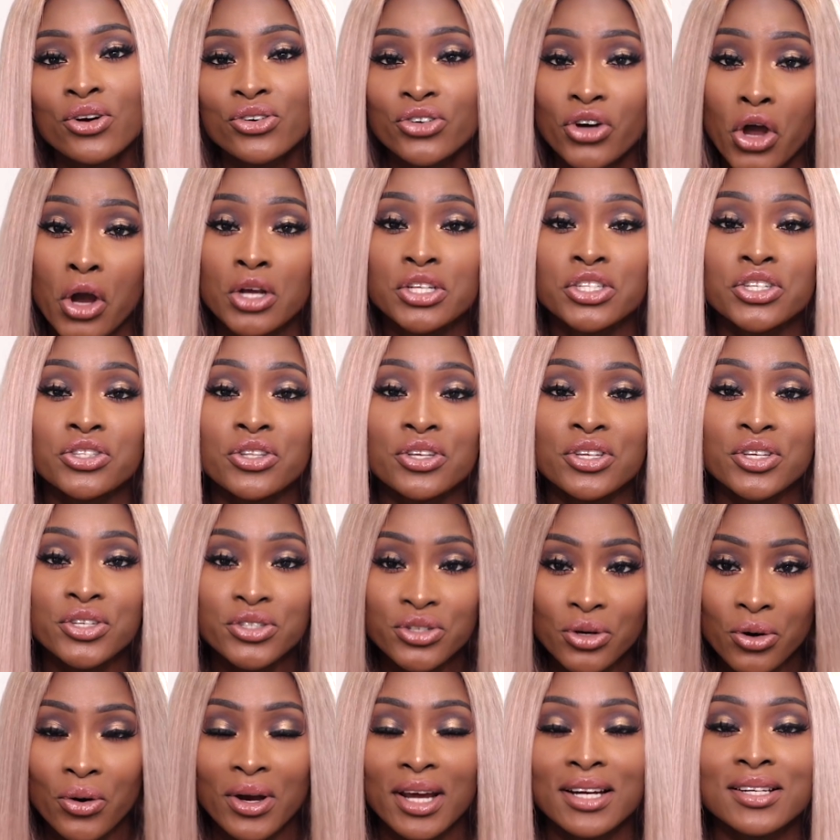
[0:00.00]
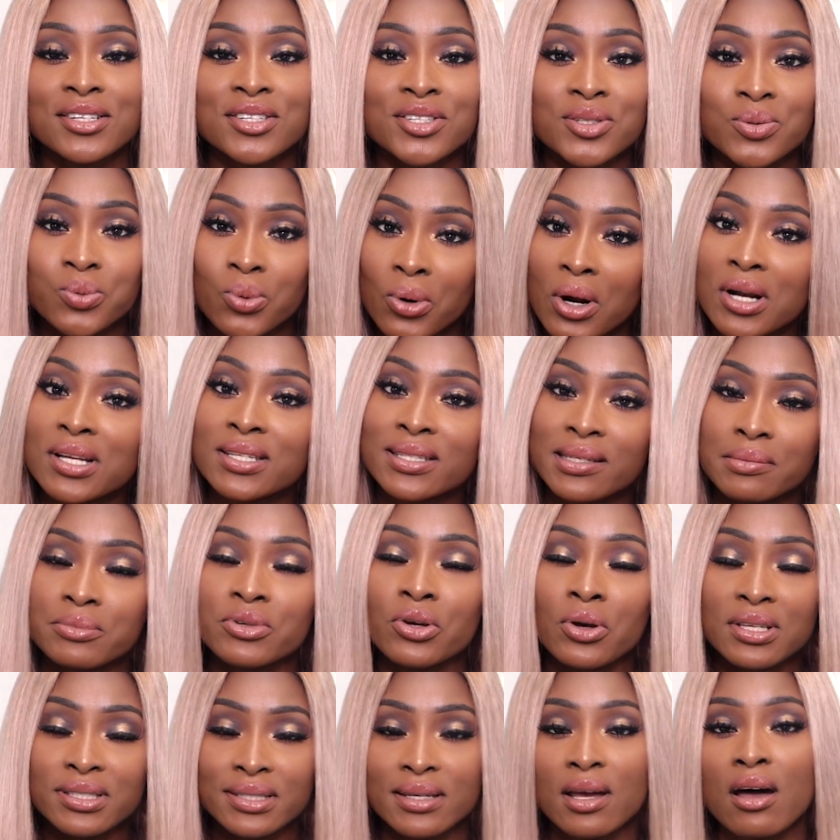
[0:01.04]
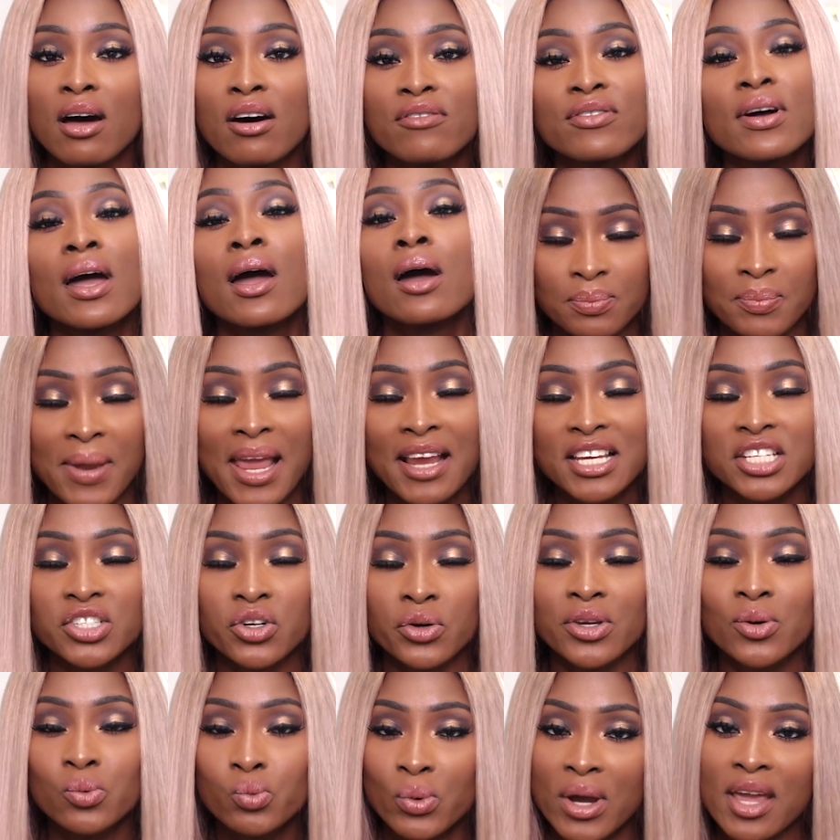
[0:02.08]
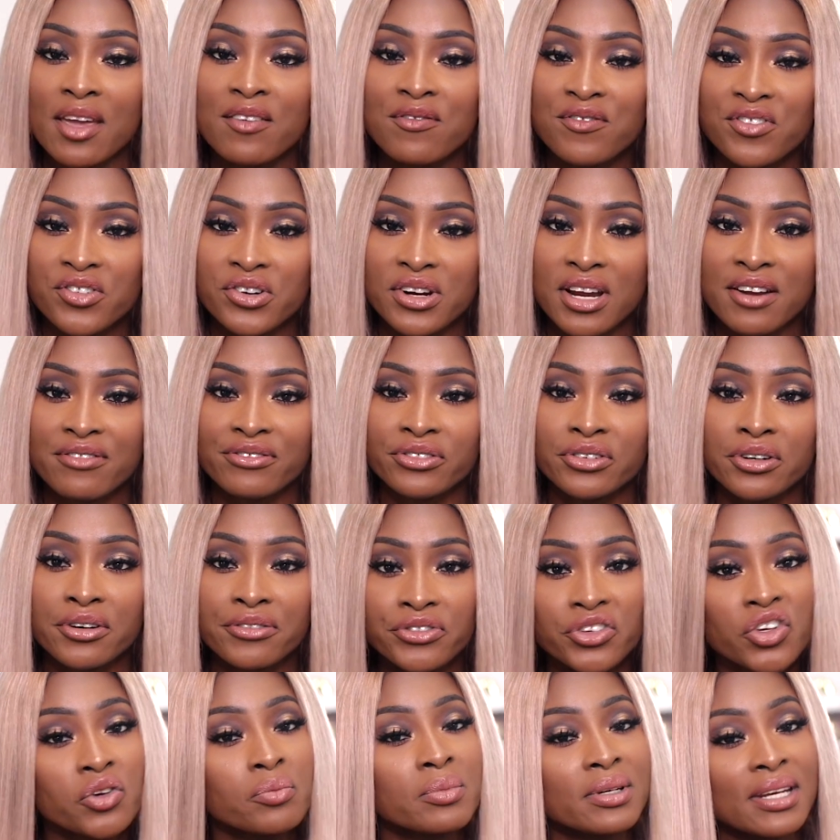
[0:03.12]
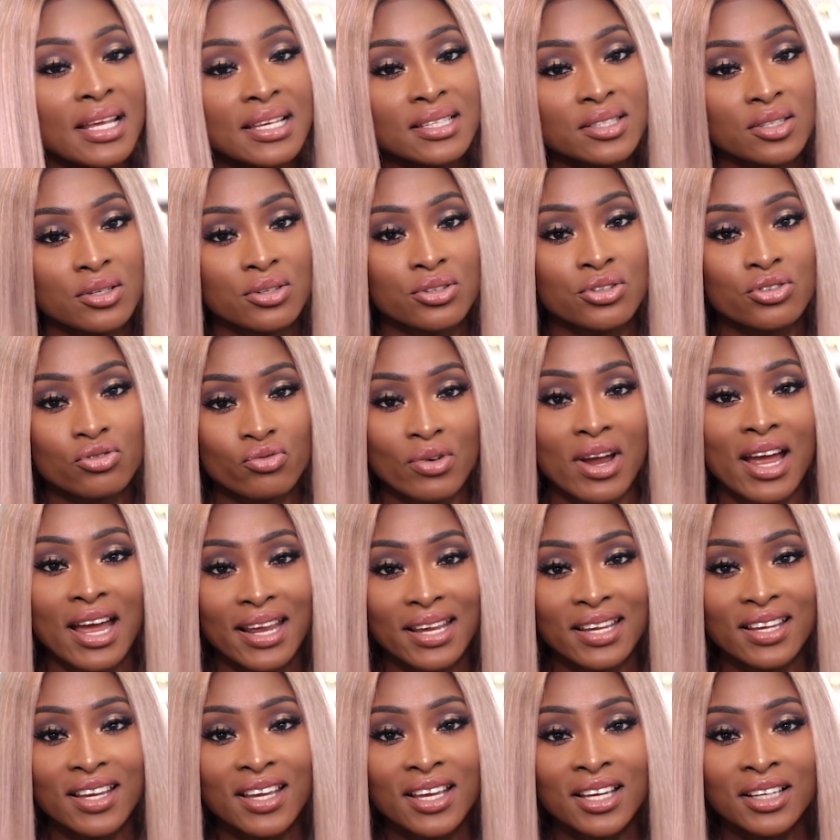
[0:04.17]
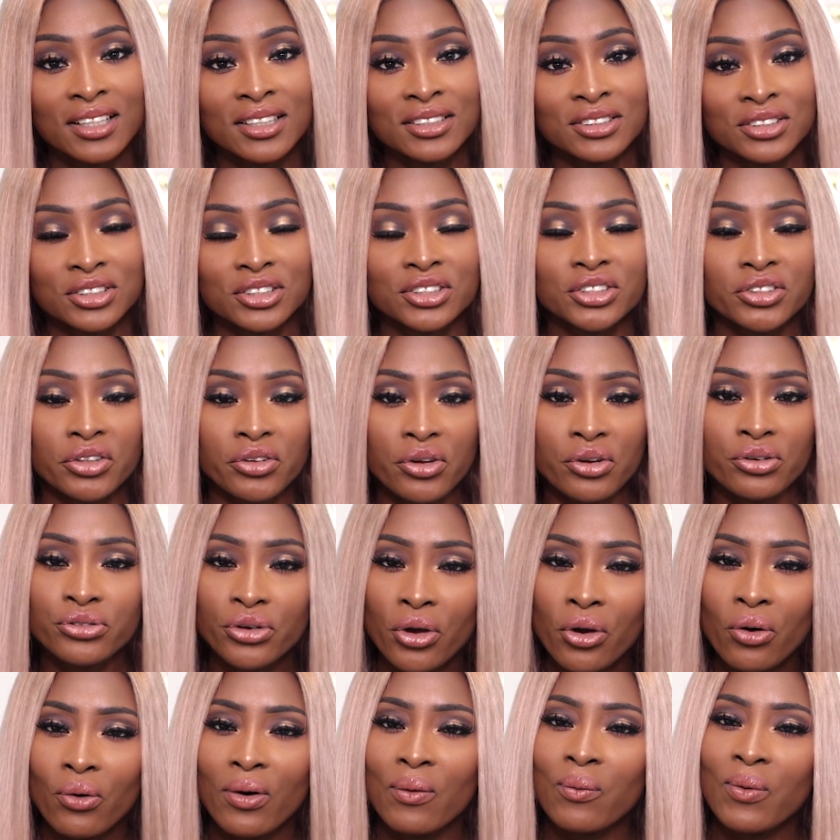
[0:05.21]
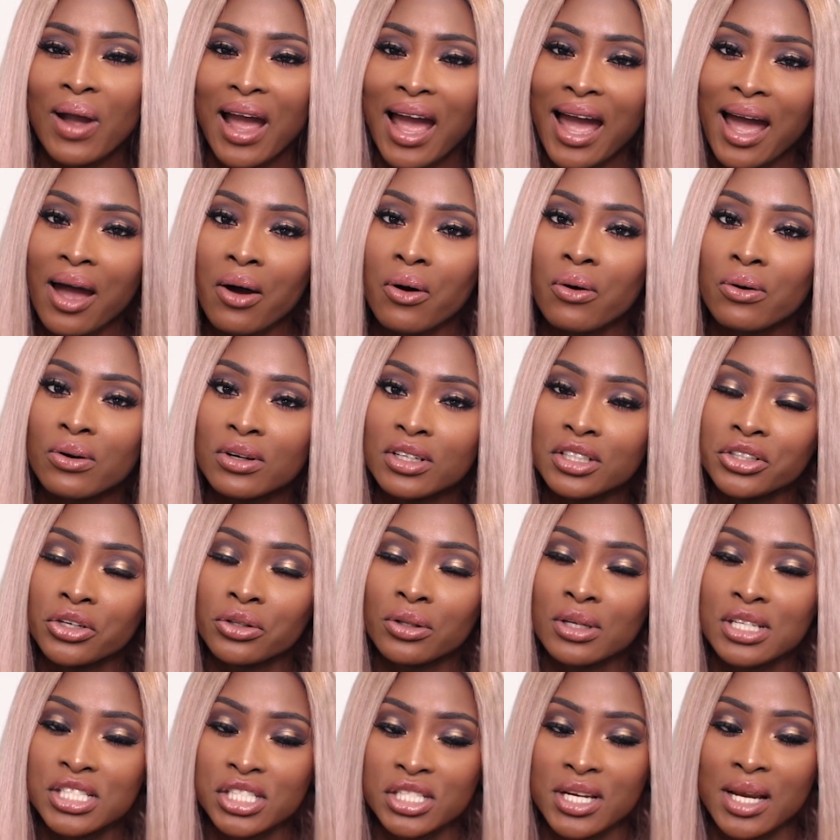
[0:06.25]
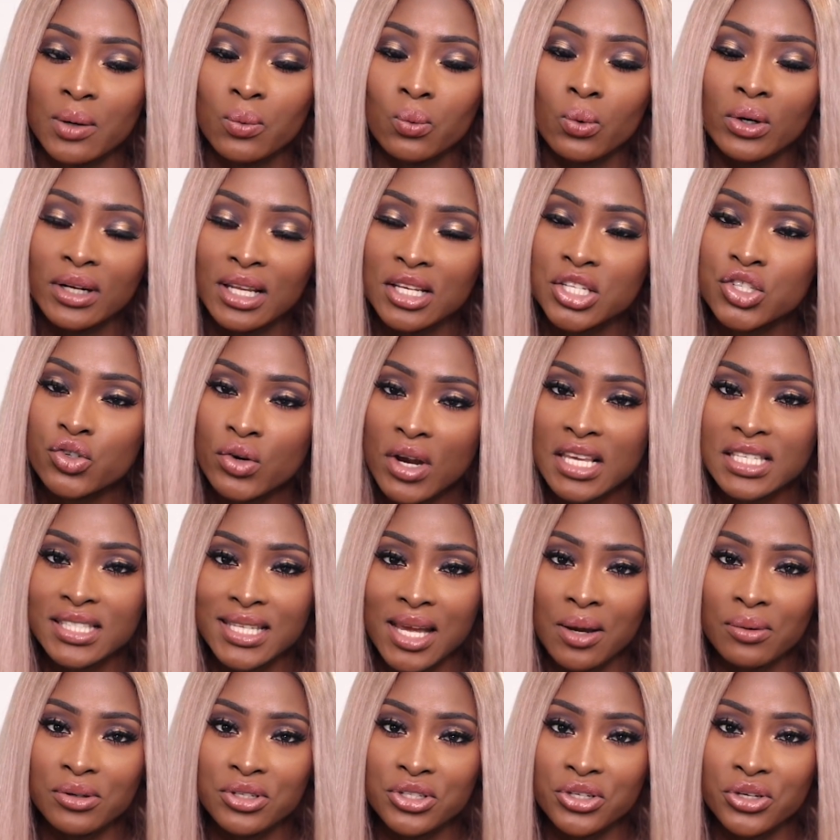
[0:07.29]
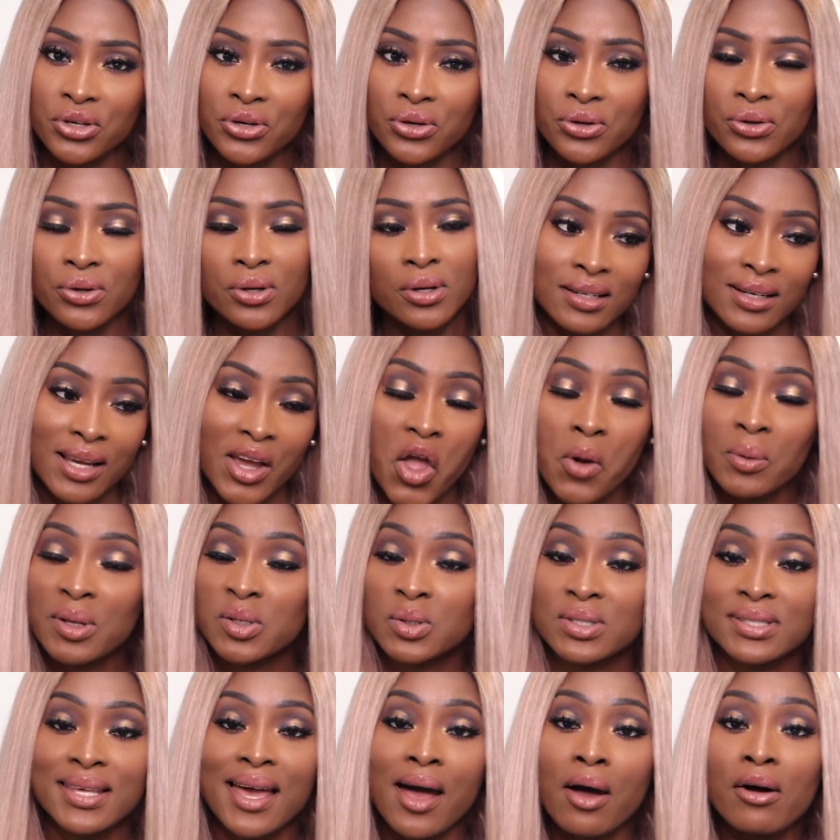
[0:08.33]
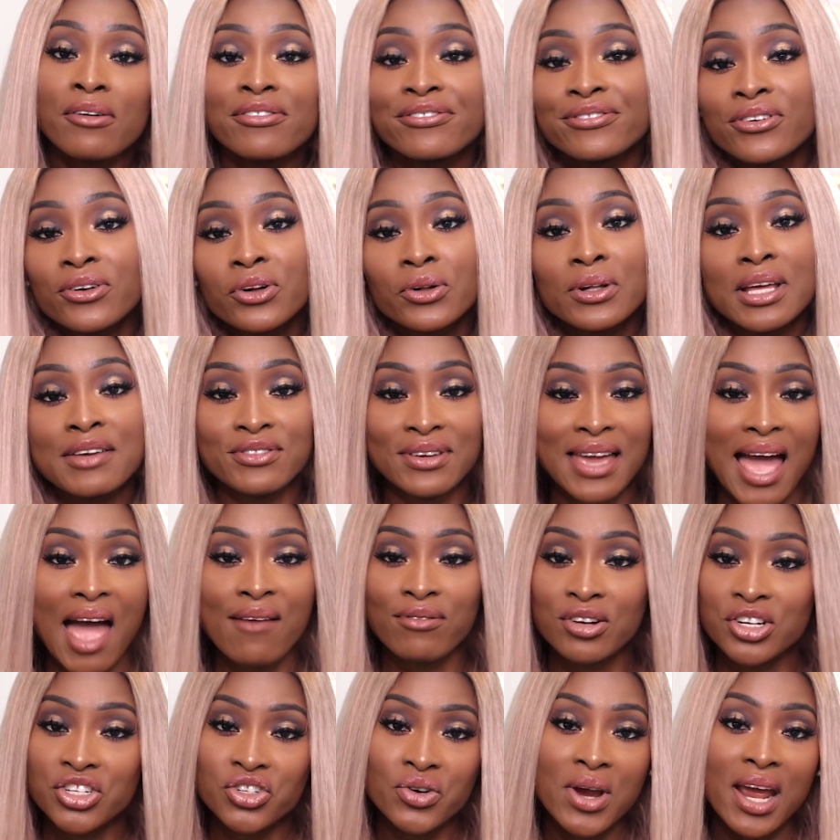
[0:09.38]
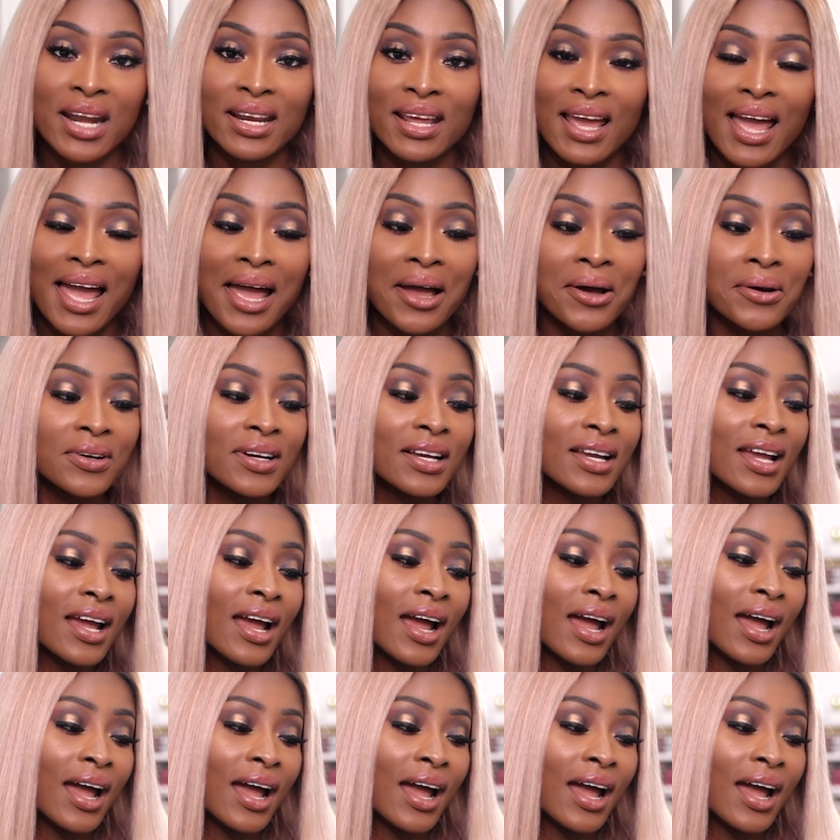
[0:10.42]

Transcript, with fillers: Go to the store and swatch them yourself. Make sure you wait for it for a few minutes to dry just so you know how, you know, the shade, what it dries down to. And I hope this was helpful if you haven't tried it out.